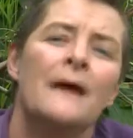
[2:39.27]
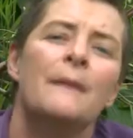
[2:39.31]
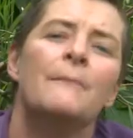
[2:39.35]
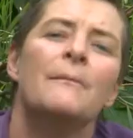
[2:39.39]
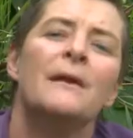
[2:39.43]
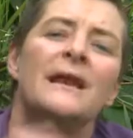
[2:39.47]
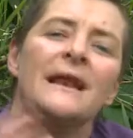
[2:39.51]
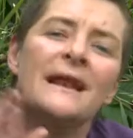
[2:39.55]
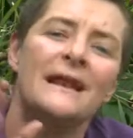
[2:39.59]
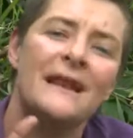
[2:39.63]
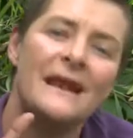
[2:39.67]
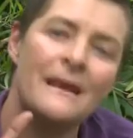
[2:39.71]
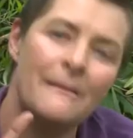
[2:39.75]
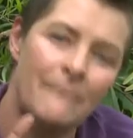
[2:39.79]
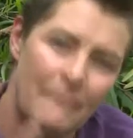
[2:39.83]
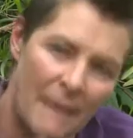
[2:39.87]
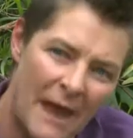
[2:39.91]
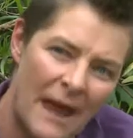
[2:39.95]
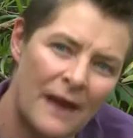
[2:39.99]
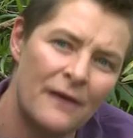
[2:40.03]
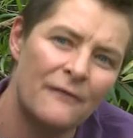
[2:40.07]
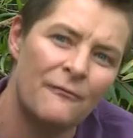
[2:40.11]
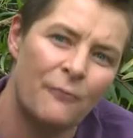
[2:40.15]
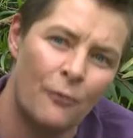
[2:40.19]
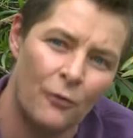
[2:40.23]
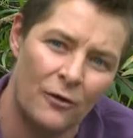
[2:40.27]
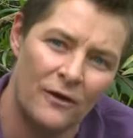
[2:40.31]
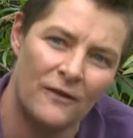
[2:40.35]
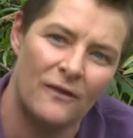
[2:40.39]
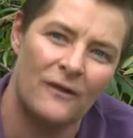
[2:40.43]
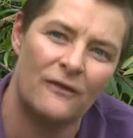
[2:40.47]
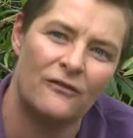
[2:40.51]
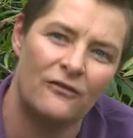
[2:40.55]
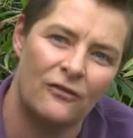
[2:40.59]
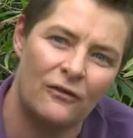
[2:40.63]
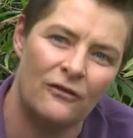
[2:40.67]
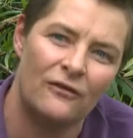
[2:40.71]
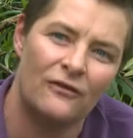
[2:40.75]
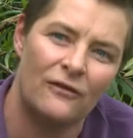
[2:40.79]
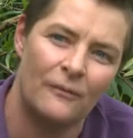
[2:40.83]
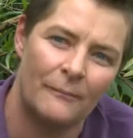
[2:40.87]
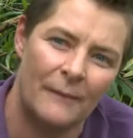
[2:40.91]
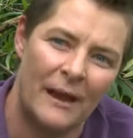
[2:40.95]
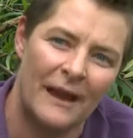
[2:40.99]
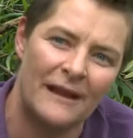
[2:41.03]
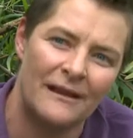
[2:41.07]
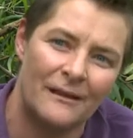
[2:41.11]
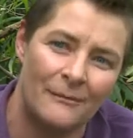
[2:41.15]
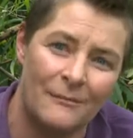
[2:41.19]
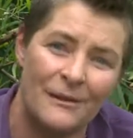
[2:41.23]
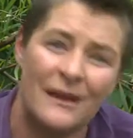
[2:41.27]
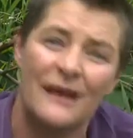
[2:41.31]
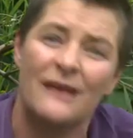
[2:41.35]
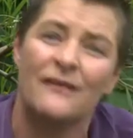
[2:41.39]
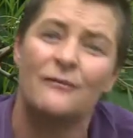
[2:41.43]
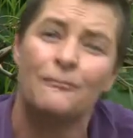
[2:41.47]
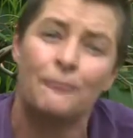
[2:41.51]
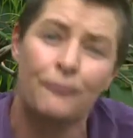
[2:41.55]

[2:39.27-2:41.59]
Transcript: meaning the amount of water that's used to make them is